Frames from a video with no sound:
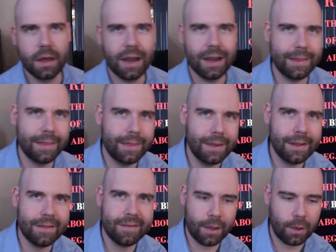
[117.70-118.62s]
I
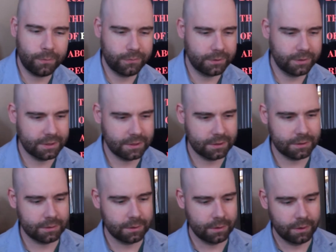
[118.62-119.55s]
think it's helpful
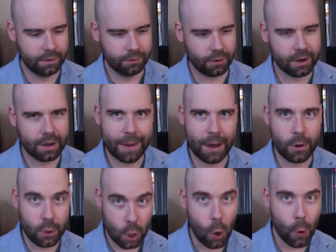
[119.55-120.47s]
to talk
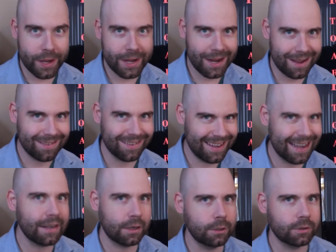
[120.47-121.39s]
about knowing as a
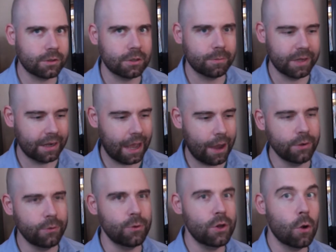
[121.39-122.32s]
technical term, like how
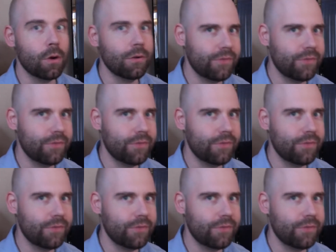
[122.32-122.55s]
do you know a